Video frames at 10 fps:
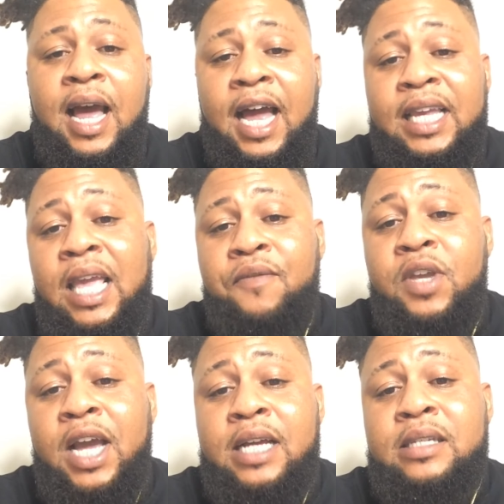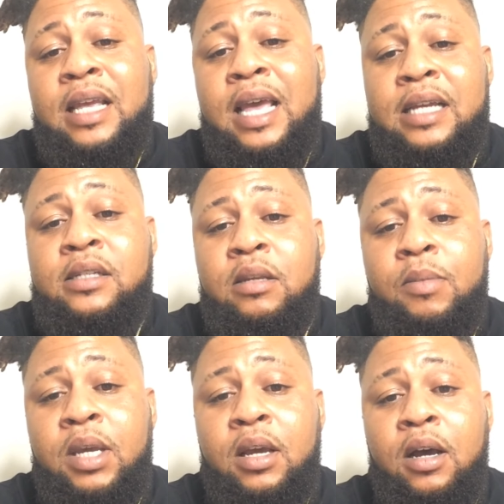I gave you guys the
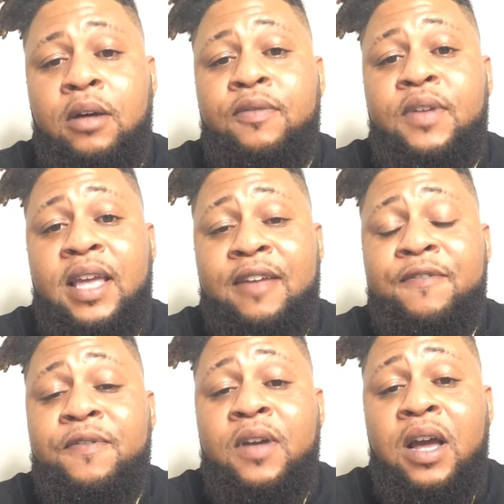estimate of if